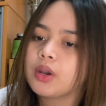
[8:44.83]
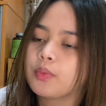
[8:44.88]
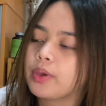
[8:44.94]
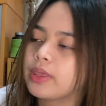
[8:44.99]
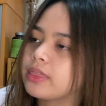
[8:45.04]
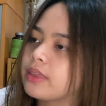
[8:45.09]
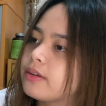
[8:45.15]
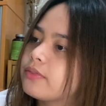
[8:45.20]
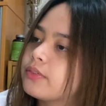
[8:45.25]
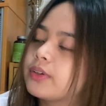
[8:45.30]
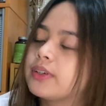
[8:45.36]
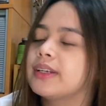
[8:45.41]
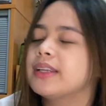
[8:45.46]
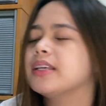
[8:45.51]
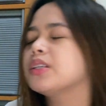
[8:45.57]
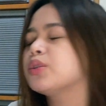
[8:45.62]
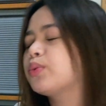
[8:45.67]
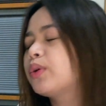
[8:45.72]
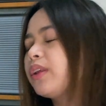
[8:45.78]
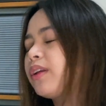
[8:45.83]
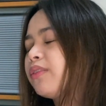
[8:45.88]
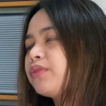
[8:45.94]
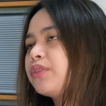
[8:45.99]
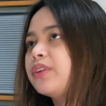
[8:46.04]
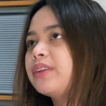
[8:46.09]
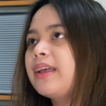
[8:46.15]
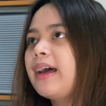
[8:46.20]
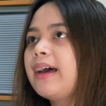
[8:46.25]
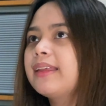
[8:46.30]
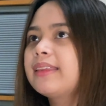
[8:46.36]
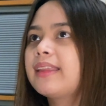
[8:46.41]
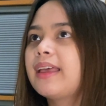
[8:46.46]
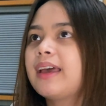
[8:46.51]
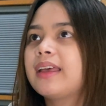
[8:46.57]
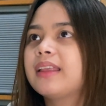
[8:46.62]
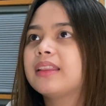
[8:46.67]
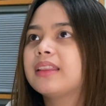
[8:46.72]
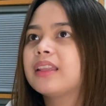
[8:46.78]
waiting for this, waiting for that,
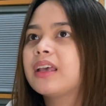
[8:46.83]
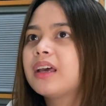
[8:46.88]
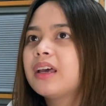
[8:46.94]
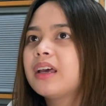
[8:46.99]
and